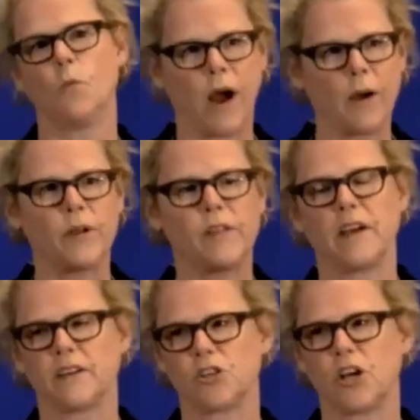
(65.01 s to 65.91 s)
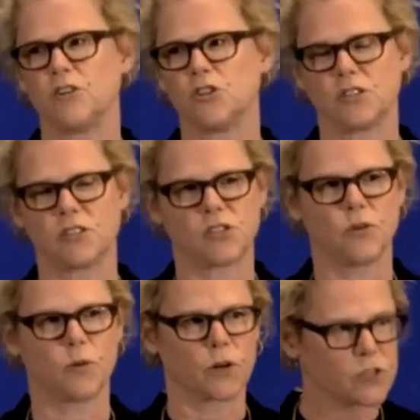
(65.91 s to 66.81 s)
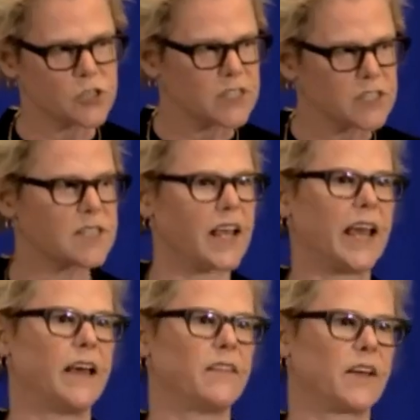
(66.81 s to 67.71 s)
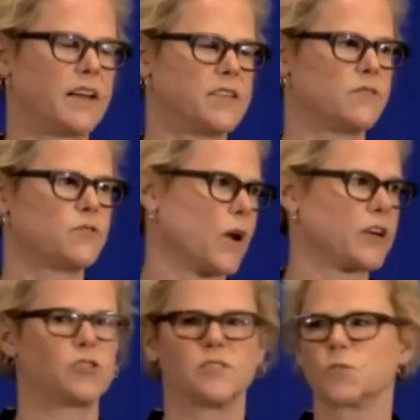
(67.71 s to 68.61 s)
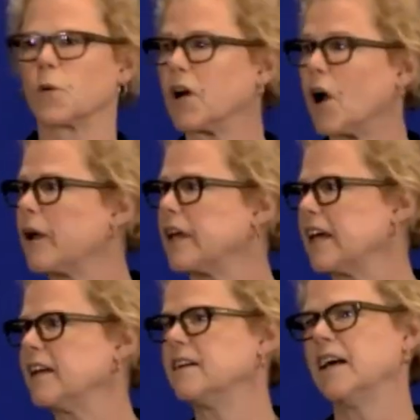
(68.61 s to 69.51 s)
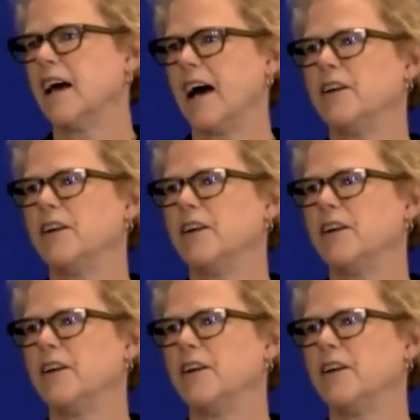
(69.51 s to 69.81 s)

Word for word: why we think change is so urgent and the kinds of directions we're going in.